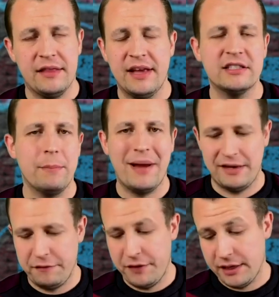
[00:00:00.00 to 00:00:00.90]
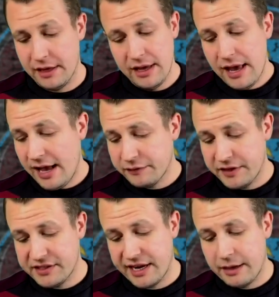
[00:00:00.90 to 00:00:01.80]
That's the main thing. As for
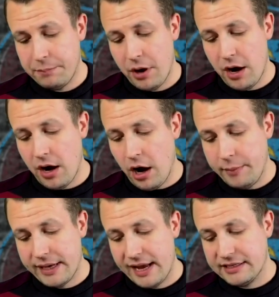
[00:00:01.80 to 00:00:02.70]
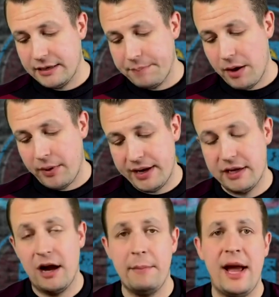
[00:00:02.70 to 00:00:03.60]
the second part, are we going to the Betway
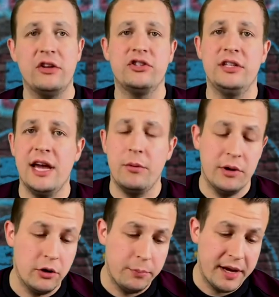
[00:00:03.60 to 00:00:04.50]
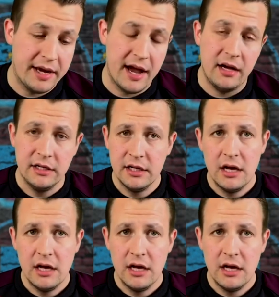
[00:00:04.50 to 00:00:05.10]
Cup match? Yeah, we'll all be there.